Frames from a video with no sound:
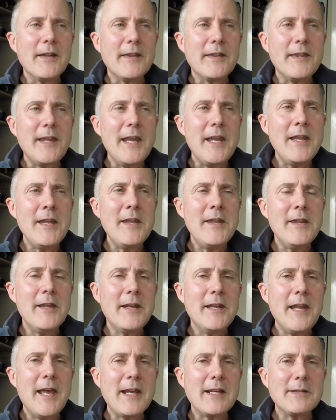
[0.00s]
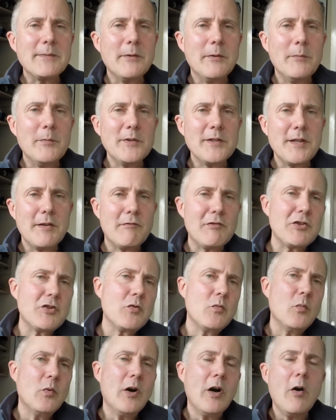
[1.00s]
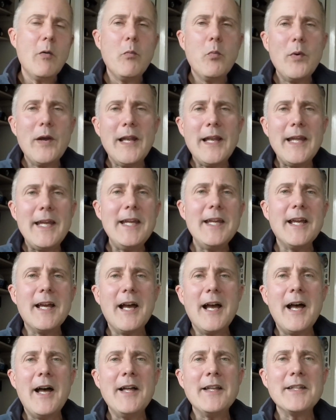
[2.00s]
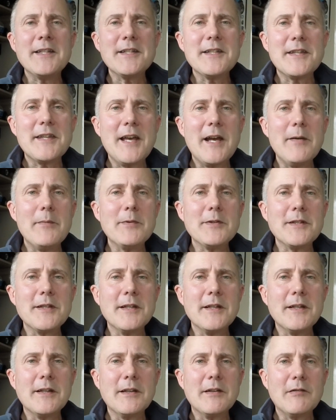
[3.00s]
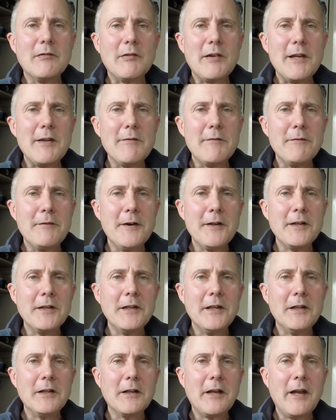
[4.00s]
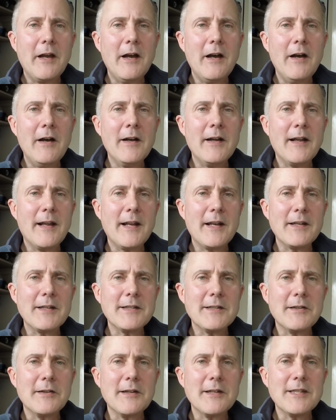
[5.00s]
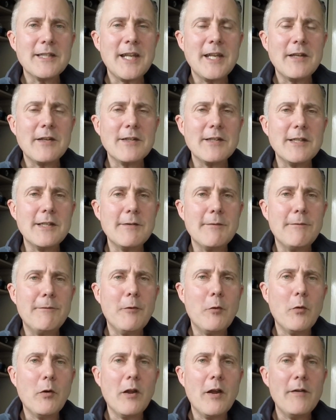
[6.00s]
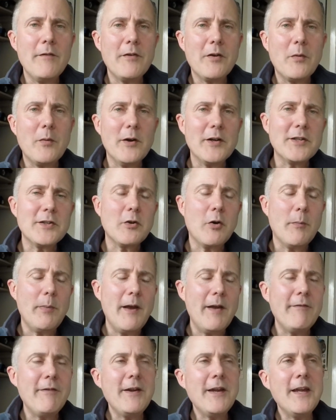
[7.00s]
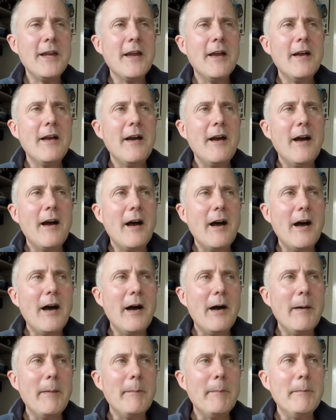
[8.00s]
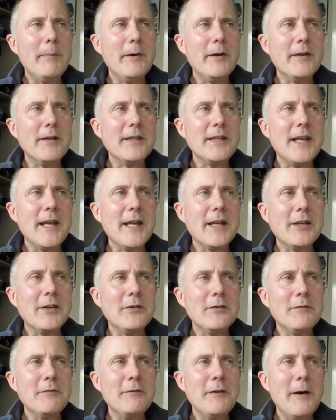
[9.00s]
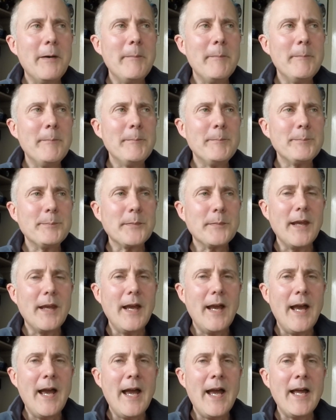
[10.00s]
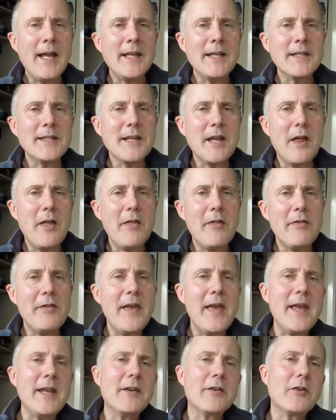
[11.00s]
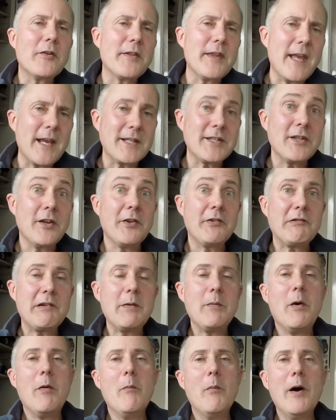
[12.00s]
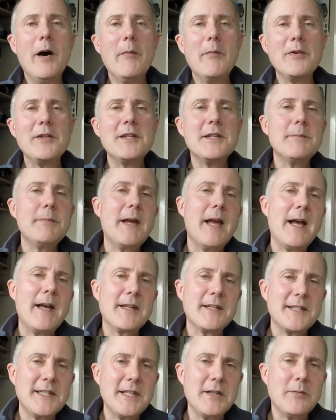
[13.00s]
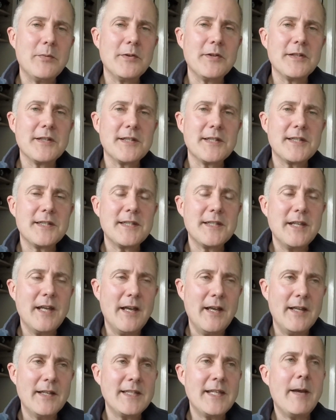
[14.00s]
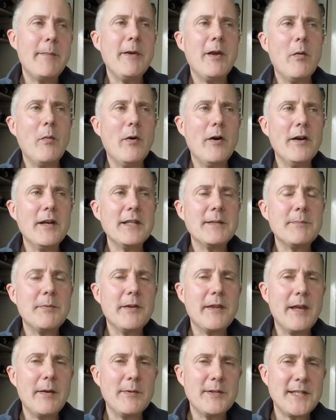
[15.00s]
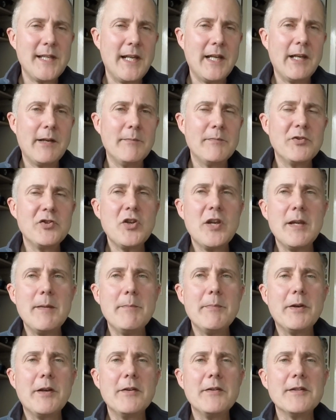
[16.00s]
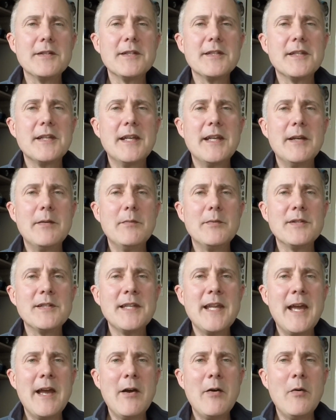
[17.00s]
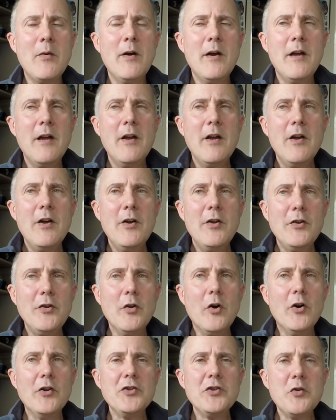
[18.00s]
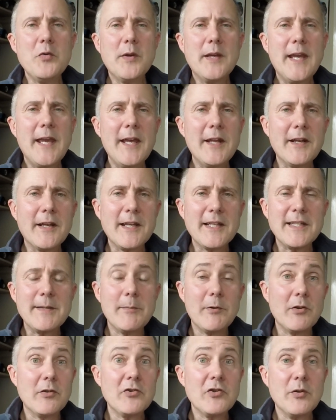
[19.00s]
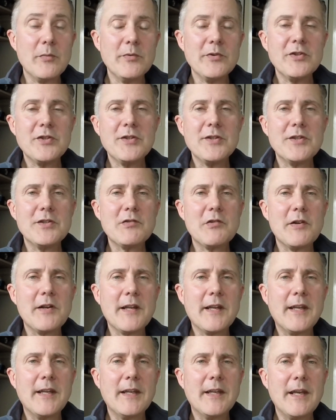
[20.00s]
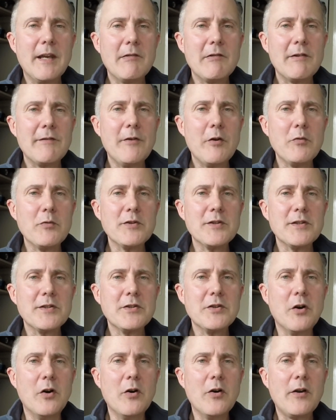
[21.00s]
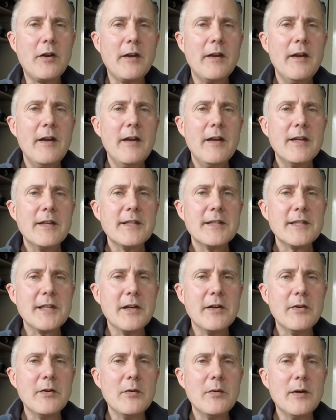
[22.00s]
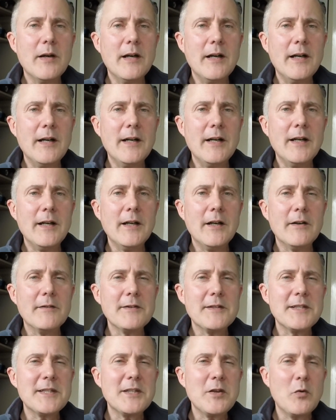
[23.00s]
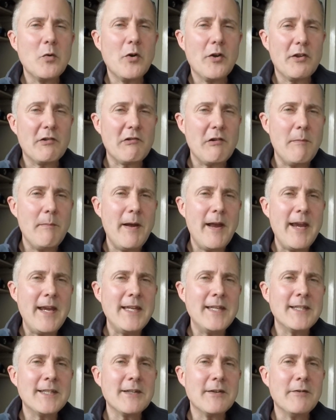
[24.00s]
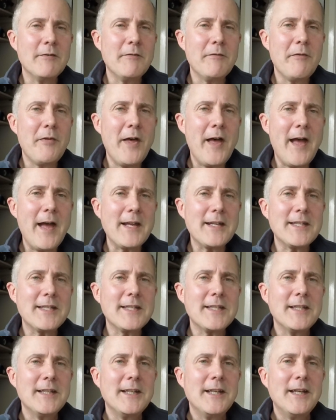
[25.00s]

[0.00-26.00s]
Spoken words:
then the next one was the original Wild Willie, and that was a great fun little car. Had a slight tendency to fall over, quite top heavy, but yeah, good fun. And then I got the XR311, which is a bit out of sequence Tamiya wise, but they were selling them cheap because it was now not a new kit, and I guess the model shop was just trying to get rid of old stock. So I've still got the remains of that,